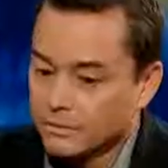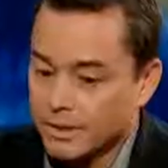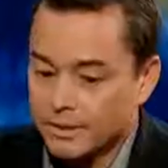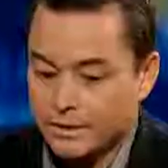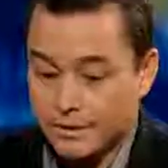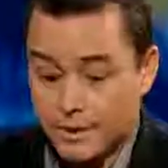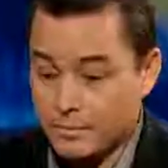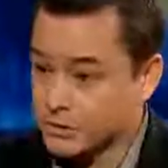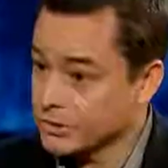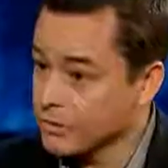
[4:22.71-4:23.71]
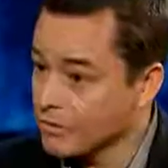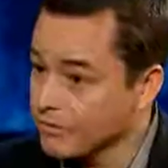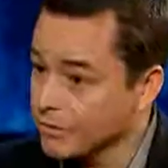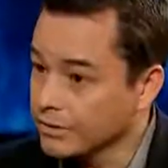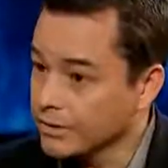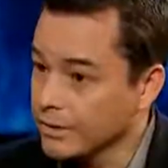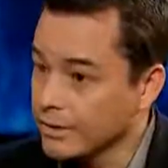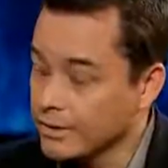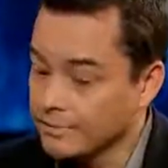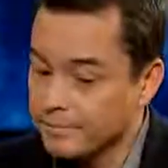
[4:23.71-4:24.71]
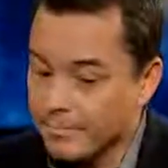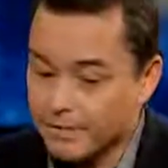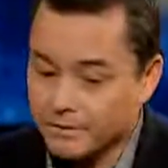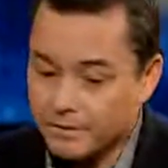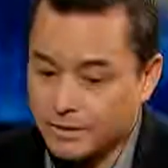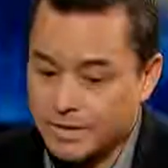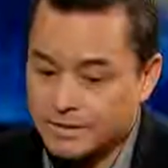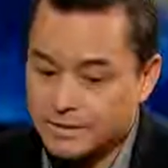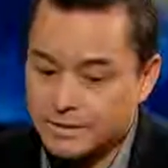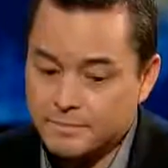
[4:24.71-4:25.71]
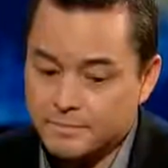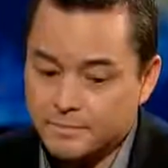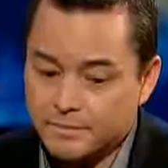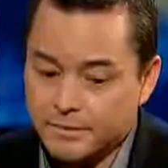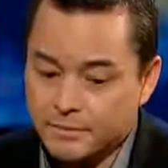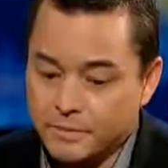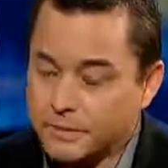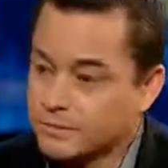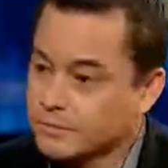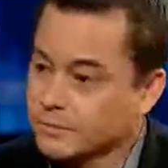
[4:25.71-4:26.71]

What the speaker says: Well, I'm sure hopeful. The last time... Was that with your